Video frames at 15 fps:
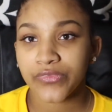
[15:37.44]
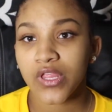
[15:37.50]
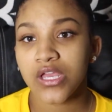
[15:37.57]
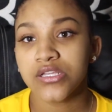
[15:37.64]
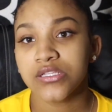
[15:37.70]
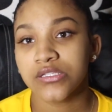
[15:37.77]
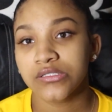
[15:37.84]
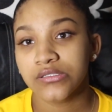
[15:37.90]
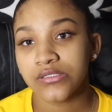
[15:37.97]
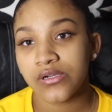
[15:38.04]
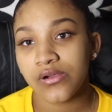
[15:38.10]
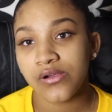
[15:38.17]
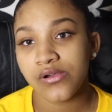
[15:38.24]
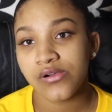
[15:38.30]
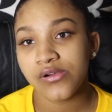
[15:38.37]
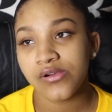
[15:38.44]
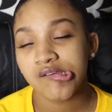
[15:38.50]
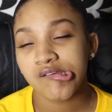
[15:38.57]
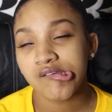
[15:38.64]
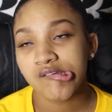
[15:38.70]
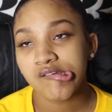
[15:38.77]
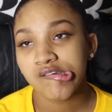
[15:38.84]

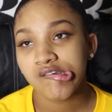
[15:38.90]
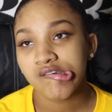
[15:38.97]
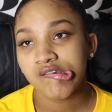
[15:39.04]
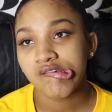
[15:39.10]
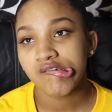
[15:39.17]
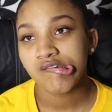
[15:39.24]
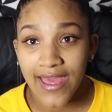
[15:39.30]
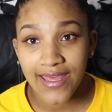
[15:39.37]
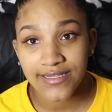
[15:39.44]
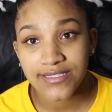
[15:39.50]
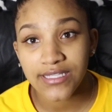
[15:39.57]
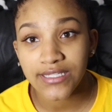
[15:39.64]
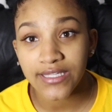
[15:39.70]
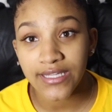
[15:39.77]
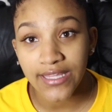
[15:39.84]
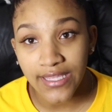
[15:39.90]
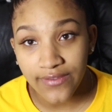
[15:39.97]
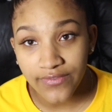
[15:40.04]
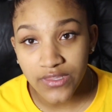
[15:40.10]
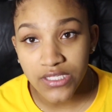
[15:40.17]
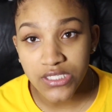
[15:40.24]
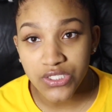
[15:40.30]
I had to
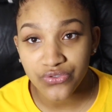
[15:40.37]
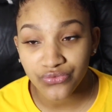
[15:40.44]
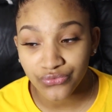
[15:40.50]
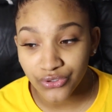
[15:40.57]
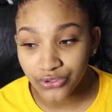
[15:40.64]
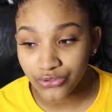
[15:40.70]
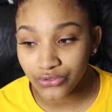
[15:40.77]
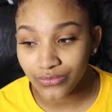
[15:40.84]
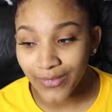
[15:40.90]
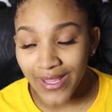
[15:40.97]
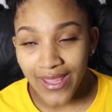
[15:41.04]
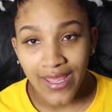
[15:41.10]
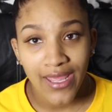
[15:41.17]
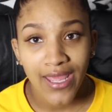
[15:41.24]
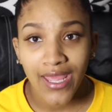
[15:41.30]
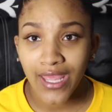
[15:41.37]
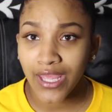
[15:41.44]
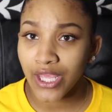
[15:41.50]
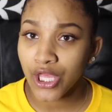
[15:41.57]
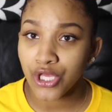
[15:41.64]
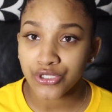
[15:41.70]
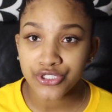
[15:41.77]
leave this room
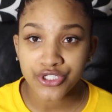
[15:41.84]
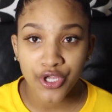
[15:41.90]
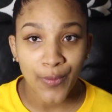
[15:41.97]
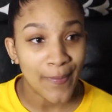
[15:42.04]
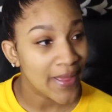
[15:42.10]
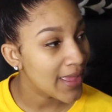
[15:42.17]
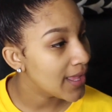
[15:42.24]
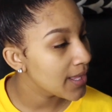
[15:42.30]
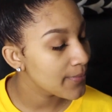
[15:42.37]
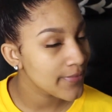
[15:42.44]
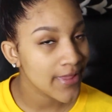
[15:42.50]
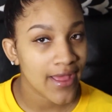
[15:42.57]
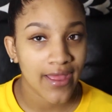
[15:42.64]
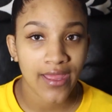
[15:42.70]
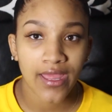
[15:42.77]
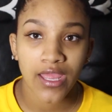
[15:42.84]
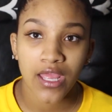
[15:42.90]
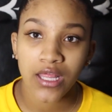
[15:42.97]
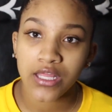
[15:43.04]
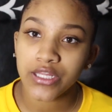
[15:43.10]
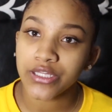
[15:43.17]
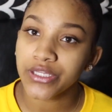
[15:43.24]
and go show babe like
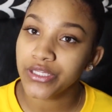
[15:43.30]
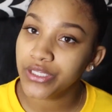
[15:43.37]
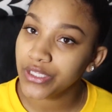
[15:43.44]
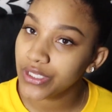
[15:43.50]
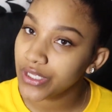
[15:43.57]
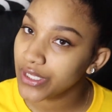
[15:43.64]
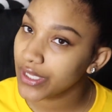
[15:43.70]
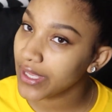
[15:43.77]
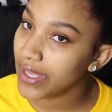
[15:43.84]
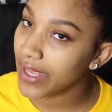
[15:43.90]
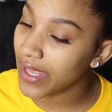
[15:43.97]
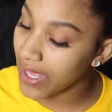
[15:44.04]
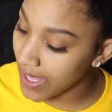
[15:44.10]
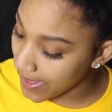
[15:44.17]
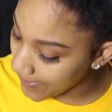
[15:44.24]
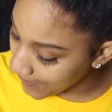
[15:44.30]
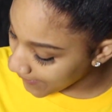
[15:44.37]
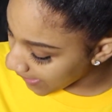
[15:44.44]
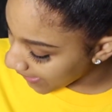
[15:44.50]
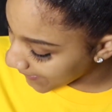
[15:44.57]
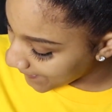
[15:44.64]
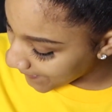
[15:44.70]
look at
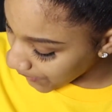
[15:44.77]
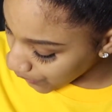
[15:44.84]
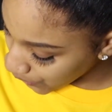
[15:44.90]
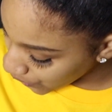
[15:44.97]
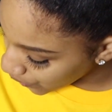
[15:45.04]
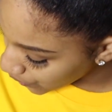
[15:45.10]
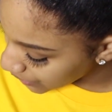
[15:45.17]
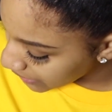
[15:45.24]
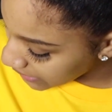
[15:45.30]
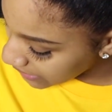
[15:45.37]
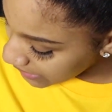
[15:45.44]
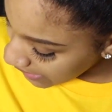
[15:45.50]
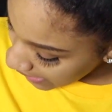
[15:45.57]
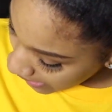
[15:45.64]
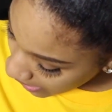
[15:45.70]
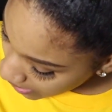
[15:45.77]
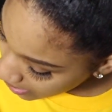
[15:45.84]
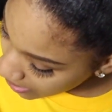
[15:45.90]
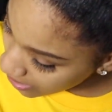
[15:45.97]
my booty.